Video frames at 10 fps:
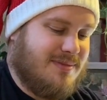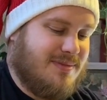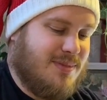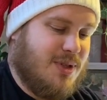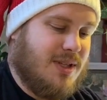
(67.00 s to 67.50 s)

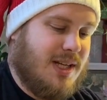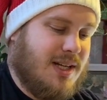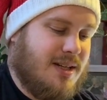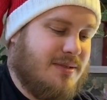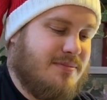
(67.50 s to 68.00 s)

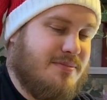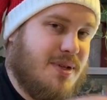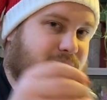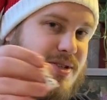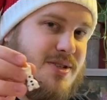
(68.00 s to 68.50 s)
we'll
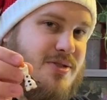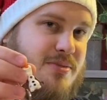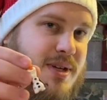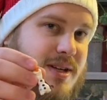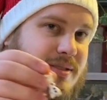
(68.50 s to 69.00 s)
build a
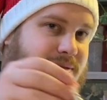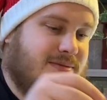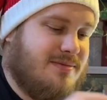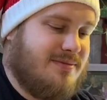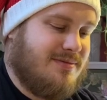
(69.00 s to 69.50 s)
snowman
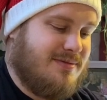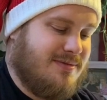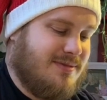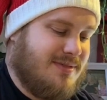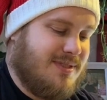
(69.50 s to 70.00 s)

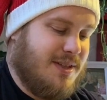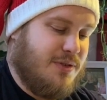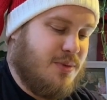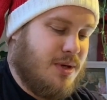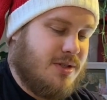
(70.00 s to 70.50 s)
if
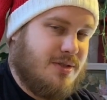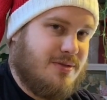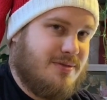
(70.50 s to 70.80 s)
you want to.